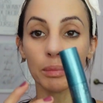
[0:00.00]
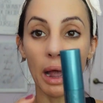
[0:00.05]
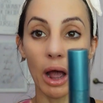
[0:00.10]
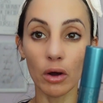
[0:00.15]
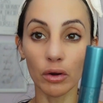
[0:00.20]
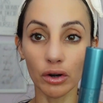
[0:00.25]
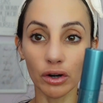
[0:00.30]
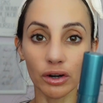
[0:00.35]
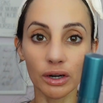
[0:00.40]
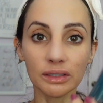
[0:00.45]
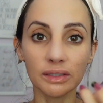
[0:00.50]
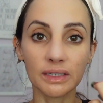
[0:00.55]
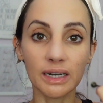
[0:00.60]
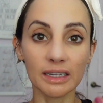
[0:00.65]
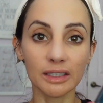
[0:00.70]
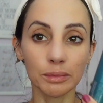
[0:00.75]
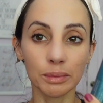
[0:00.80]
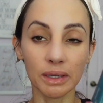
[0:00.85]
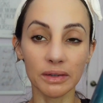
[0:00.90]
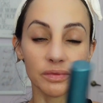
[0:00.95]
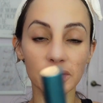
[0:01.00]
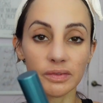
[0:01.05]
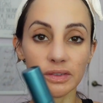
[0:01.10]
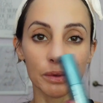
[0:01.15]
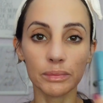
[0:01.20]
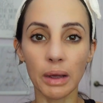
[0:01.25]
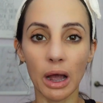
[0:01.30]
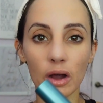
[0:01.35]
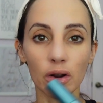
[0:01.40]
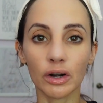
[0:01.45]
powder. It's an SPF
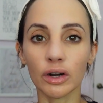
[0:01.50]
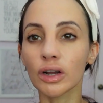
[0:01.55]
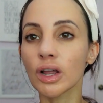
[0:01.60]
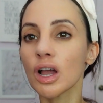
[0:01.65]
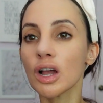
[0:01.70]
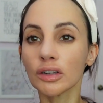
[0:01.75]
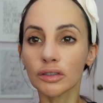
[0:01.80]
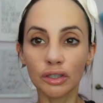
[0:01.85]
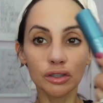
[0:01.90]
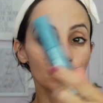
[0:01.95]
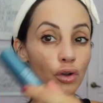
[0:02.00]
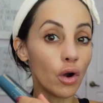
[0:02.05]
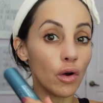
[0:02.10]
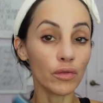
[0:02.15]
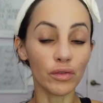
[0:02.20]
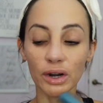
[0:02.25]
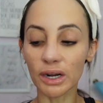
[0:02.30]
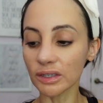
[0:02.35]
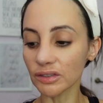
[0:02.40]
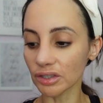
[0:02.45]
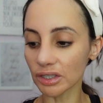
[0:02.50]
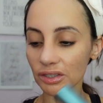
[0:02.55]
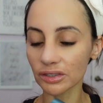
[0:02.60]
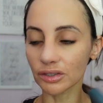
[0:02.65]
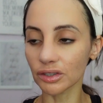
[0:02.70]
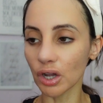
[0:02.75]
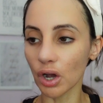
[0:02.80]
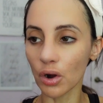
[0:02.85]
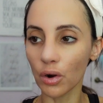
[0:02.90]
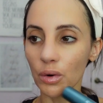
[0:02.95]
50 powder just over it,
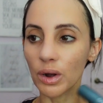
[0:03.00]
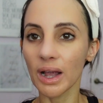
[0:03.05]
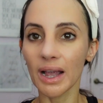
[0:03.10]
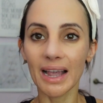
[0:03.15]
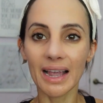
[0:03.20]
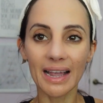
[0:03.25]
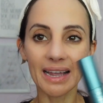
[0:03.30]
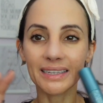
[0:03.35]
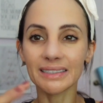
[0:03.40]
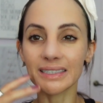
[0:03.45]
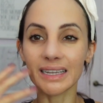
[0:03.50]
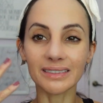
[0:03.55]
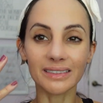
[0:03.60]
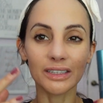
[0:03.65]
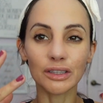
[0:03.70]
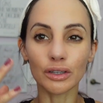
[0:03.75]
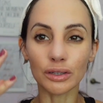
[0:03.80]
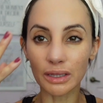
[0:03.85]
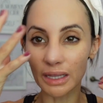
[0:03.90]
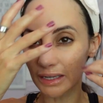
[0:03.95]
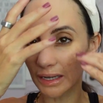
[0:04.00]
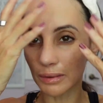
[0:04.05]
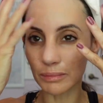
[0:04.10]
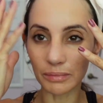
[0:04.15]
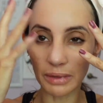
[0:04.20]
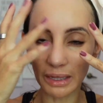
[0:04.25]
just so it doesn't look like I'm